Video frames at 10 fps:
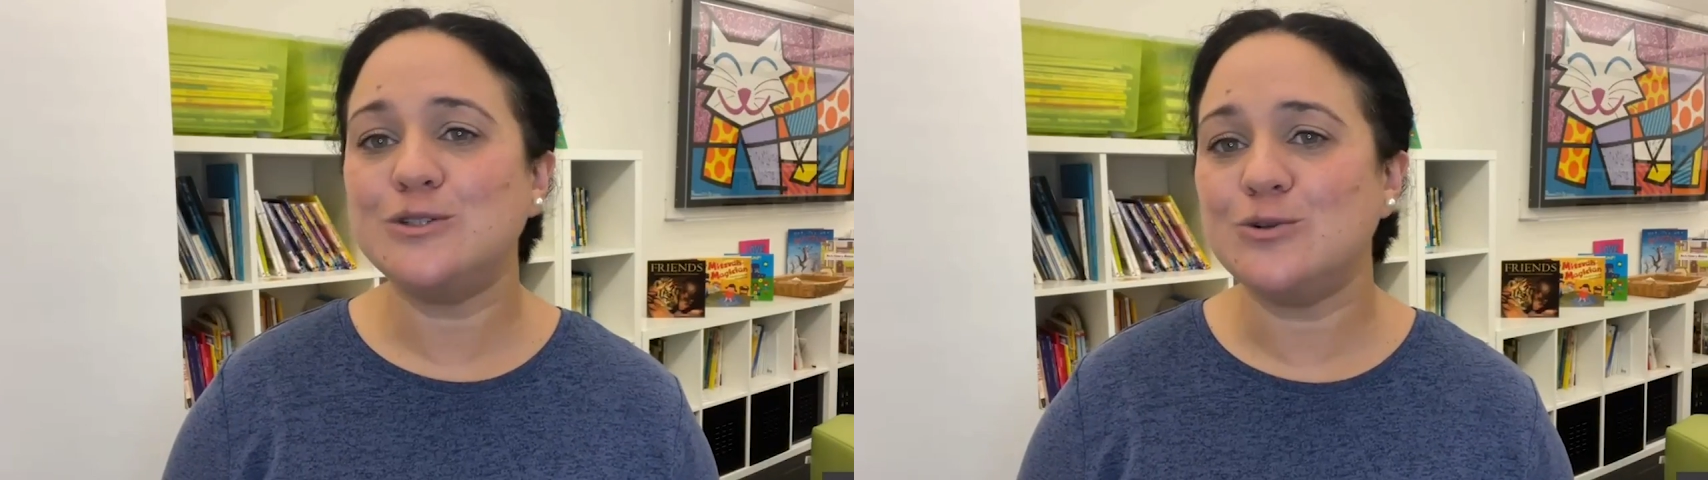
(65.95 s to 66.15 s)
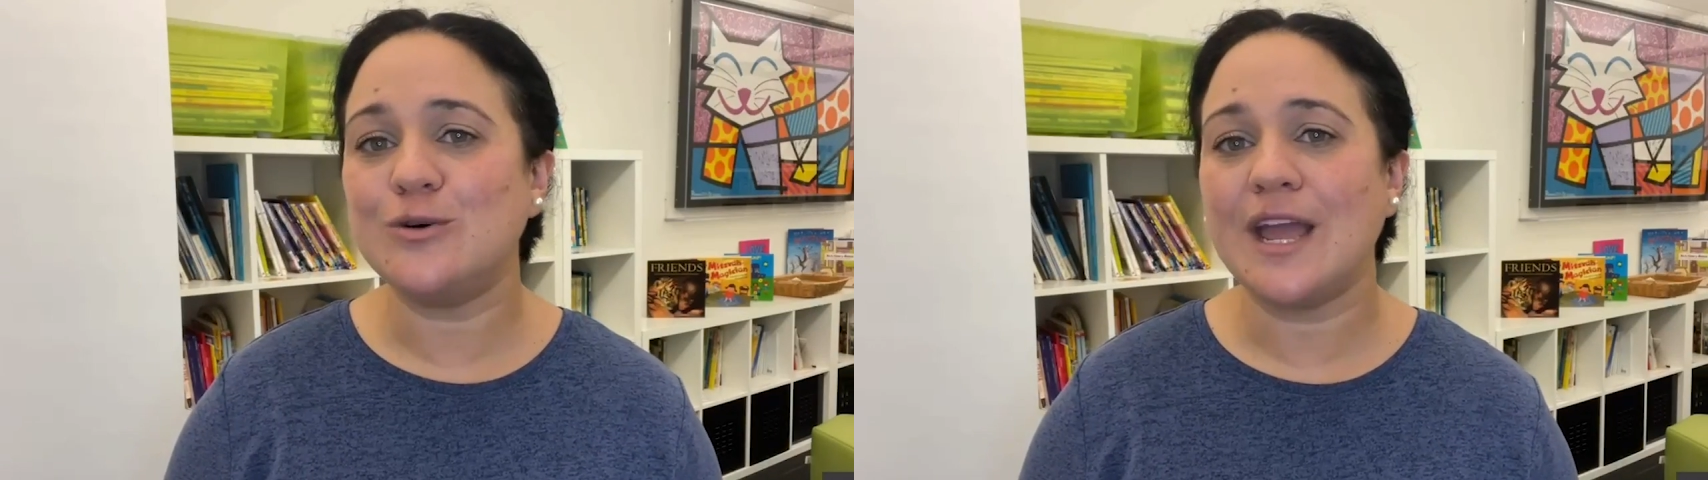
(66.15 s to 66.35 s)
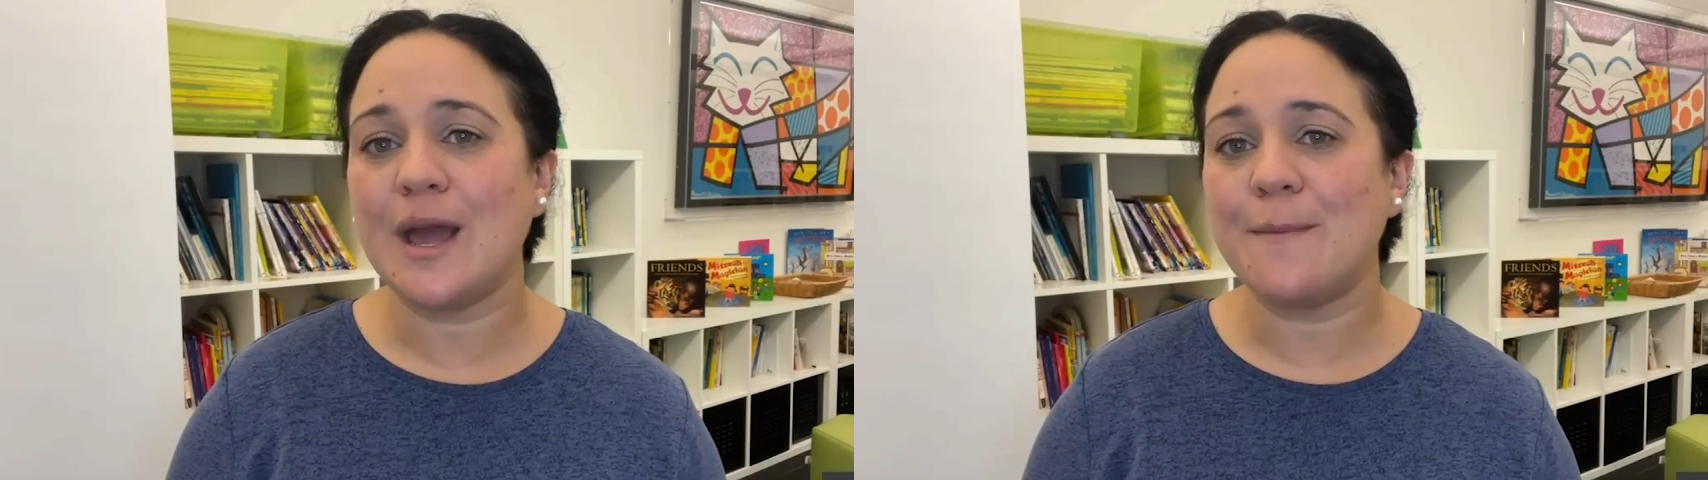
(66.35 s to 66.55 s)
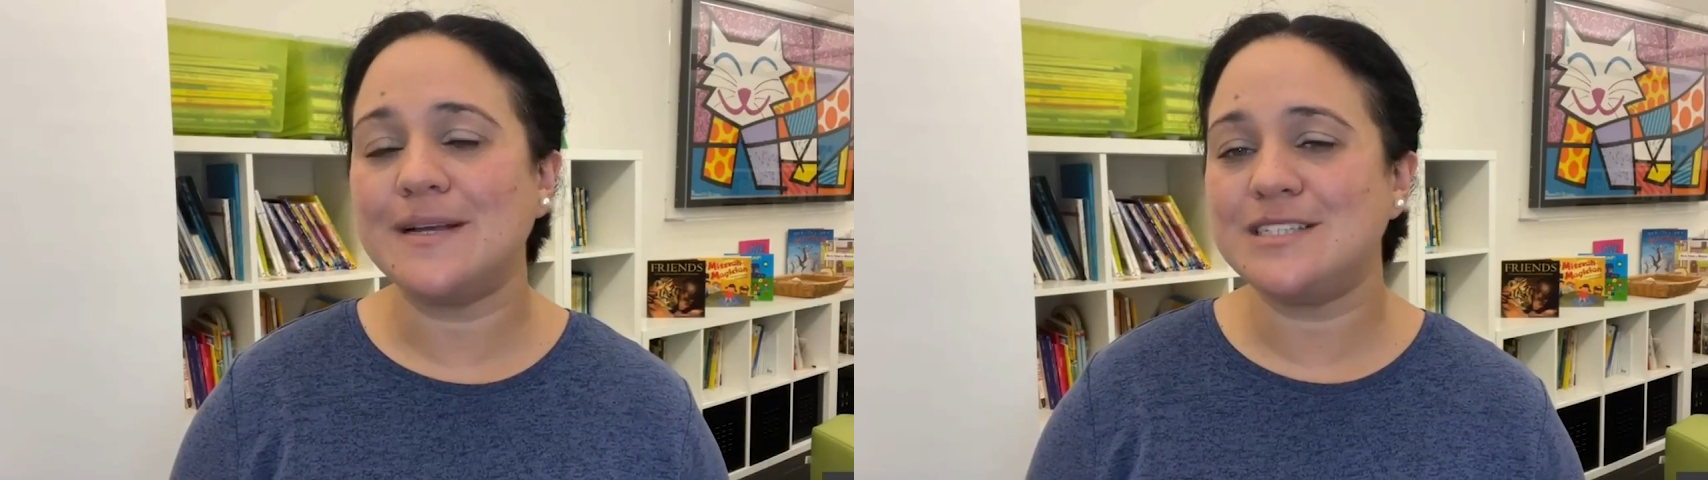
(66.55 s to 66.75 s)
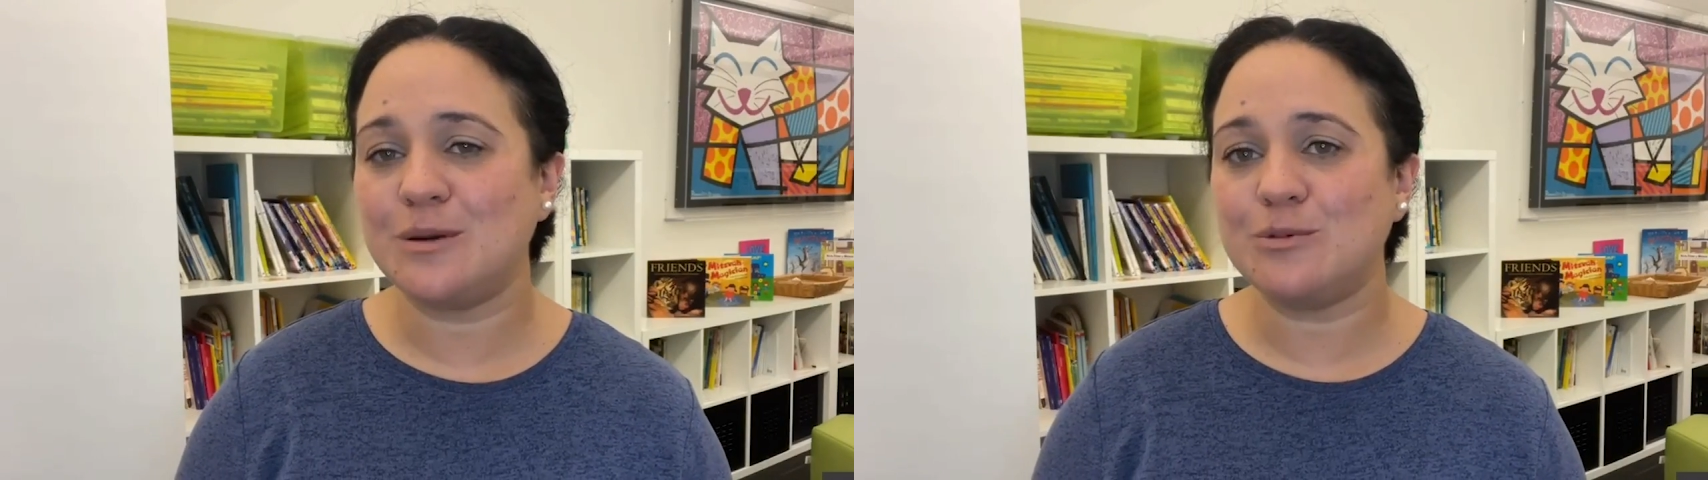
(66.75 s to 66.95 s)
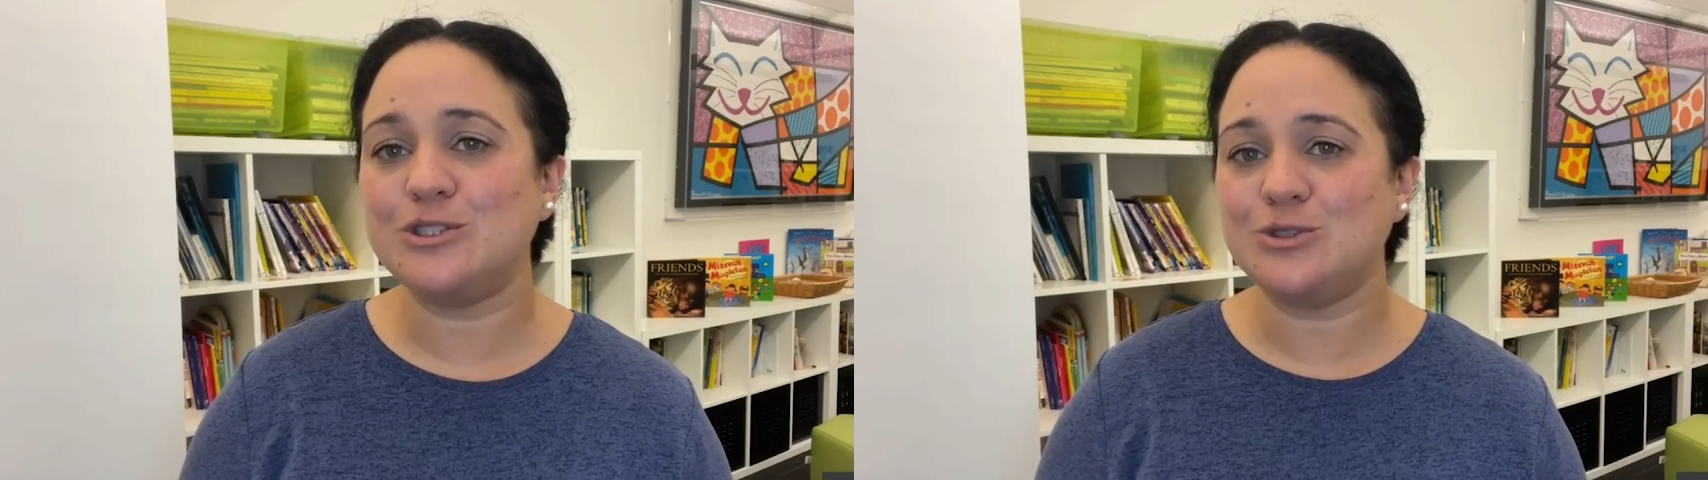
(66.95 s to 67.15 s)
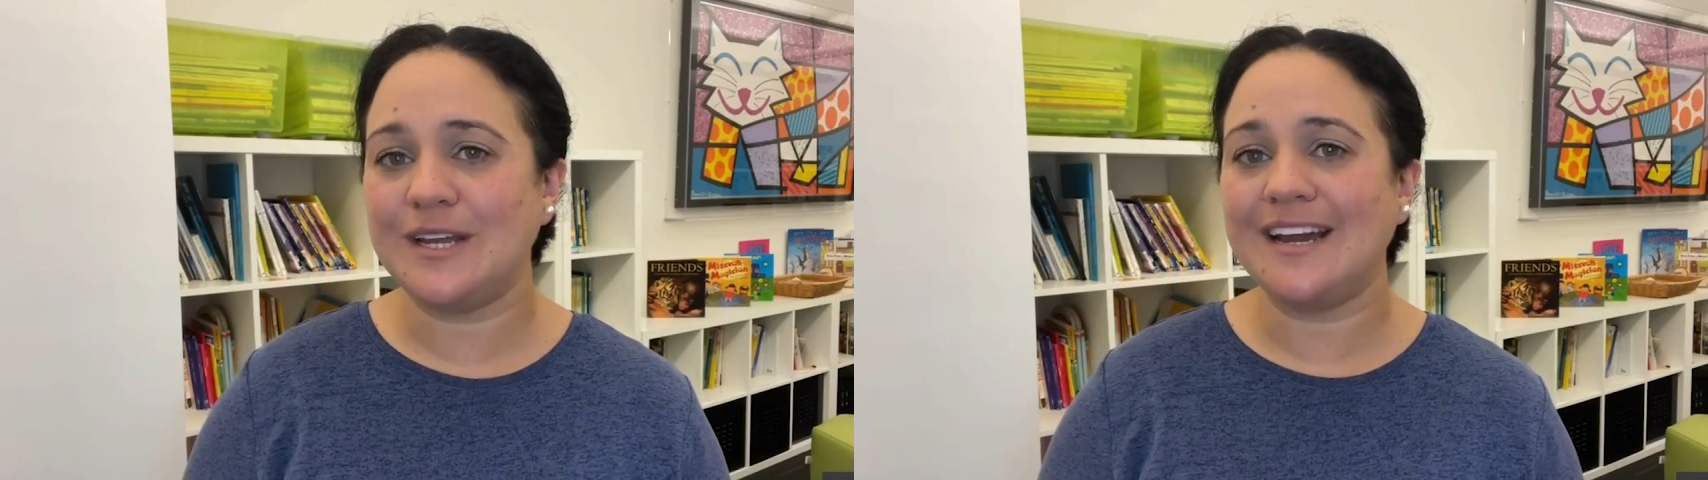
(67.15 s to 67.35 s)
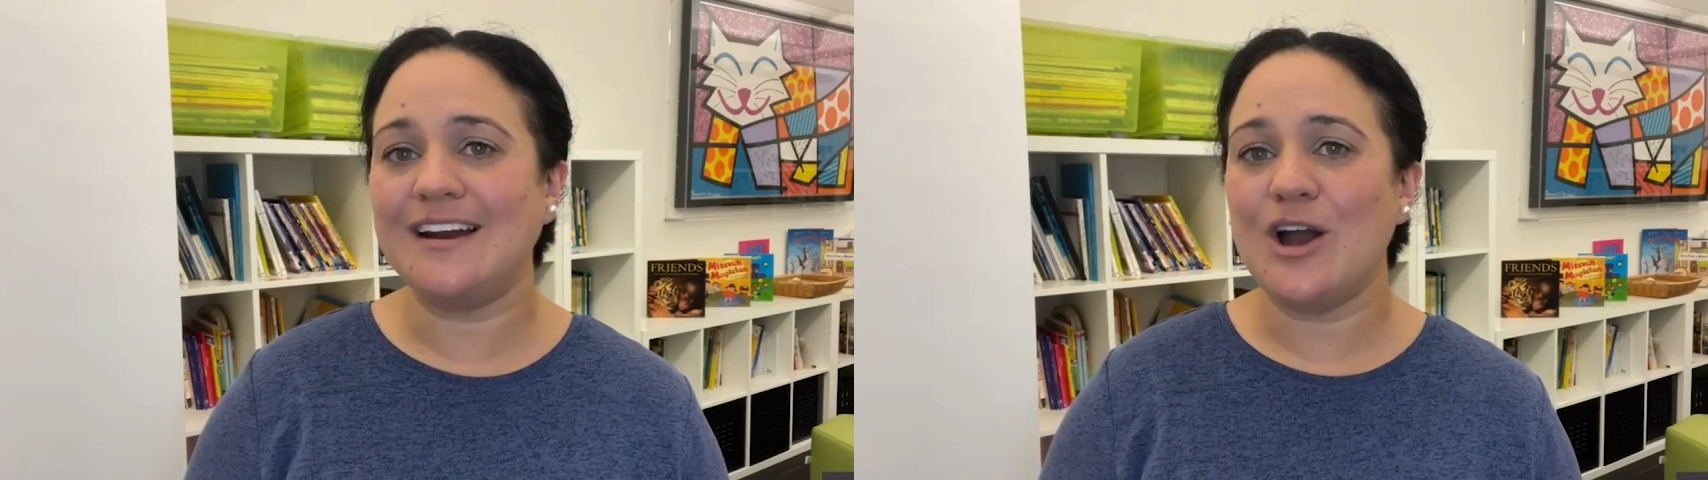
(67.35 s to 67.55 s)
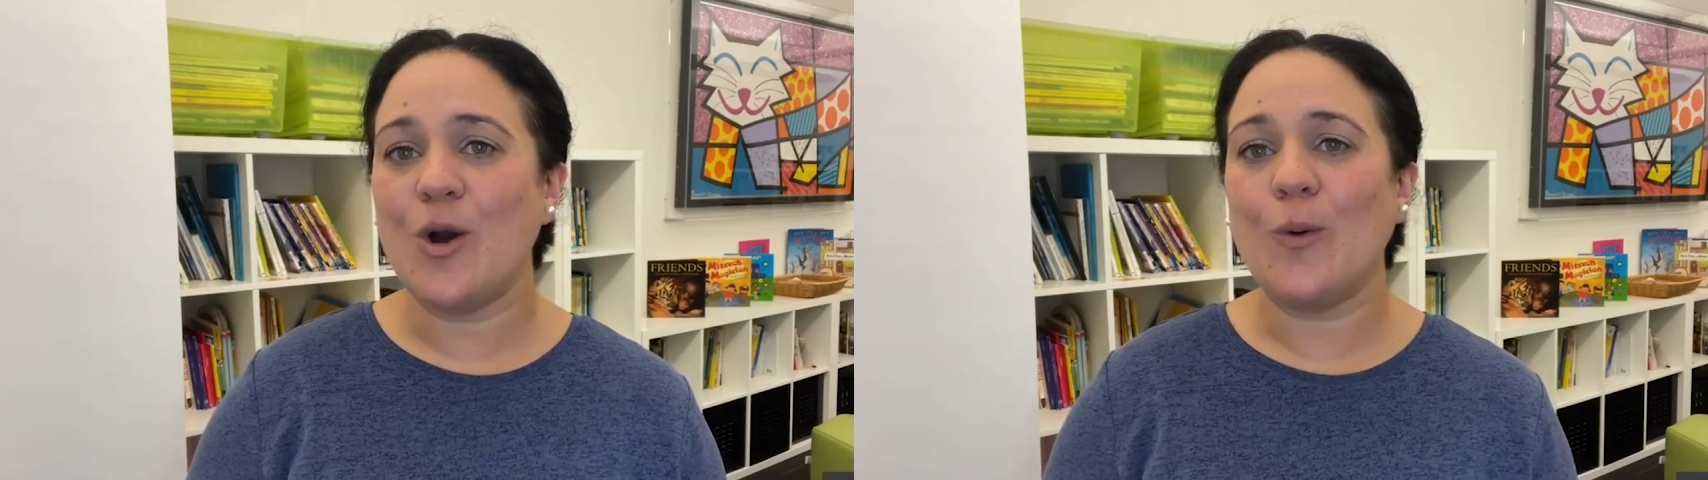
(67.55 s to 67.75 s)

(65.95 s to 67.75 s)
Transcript: School Camp at Temple Judea,